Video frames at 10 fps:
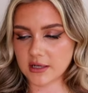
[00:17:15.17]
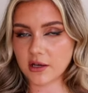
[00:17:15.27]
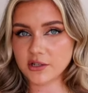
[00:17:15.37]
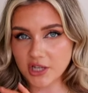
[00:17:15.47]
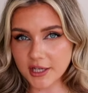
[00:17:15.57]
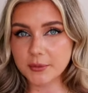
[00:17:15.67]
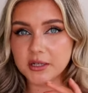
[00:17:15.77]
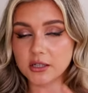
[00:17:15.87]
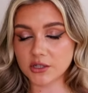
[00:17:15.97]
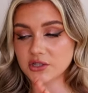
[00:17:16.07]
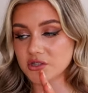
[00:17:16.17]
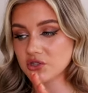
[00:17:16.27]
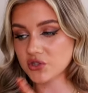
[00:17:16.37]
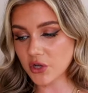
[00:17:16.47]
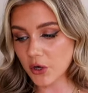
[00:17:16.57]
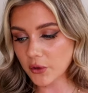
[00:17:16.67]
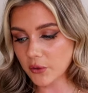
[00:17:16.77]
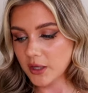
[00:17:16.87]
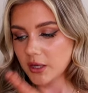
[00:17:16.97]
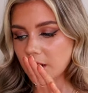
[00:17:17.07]
Like, it genuinely looked
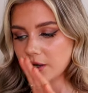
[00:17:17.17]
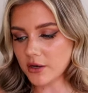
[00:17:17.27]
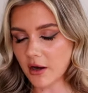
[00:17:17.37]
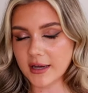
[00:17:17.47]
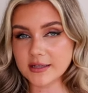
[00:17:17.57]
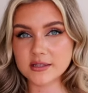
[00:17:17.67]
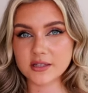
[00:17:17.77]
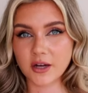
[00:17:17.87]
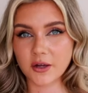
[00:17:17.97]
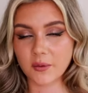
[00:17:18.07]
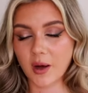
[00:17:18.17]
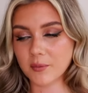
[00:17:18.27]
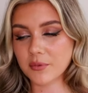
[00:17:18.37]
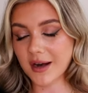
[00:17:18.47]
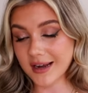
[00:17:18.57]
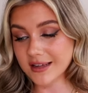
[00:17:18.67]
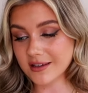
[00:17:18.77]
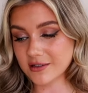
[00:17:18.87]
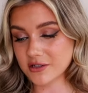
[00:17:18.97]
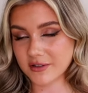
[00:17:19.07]
so nice. So I'm praying
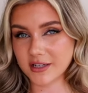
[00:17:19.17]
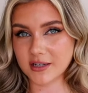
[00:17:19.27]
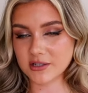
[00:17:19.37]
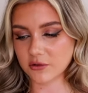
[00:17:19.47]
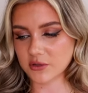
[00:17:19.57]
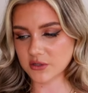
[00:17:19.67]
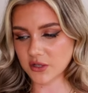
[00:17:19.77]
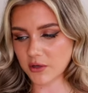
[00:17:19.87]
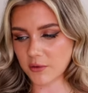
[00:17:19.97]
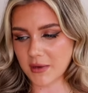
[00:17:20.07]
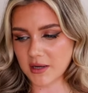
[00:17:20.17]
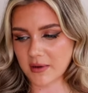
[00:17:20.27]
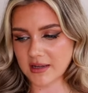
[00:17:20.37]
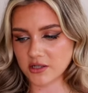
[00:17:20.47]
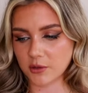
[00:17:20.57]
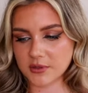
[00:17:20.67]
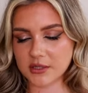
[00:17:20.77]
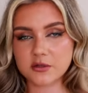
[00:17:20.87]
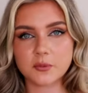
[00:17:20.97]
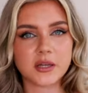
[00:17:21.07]
it looks really nice on, because I don't own many black tops,
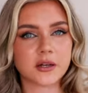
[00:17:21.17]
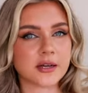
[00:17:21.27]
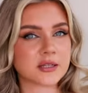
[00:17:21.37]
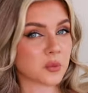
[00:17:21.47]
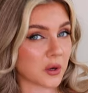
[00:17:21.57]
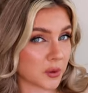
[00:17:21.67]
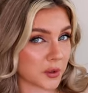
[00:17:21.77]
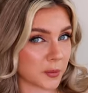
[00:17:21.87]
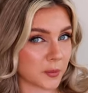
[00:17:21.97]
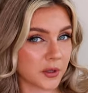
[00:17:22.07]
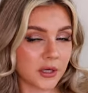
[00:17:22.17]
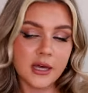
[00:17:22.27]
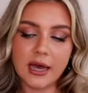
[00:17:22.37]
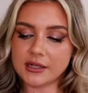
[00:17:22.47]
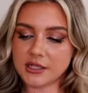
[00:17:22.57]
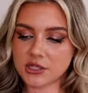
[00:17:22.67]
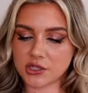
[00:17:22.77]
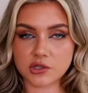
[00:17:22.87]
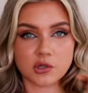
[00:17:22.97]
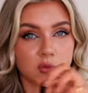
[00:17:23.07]
and this would be a nice welcome
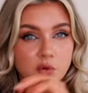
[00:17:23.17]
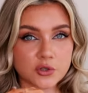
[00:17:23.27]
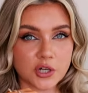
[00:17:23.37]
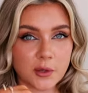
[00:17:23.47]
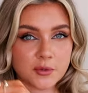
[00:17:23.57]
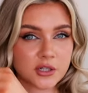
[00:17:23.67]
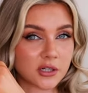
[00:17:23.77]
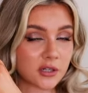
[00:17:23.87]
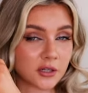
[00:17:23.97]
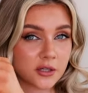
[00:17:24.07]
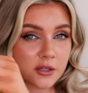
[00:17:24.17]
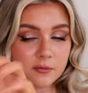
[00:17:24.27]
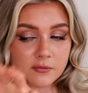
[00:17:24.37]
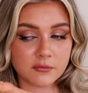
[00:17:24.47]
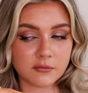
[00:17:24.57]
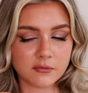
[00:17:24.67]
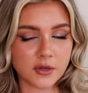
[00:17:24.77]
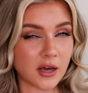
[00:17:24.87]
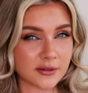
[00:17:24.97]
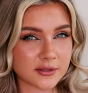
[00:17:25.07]
addition to the wardrobe should it look
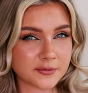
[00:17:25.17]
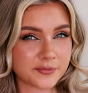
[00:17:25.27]
nice.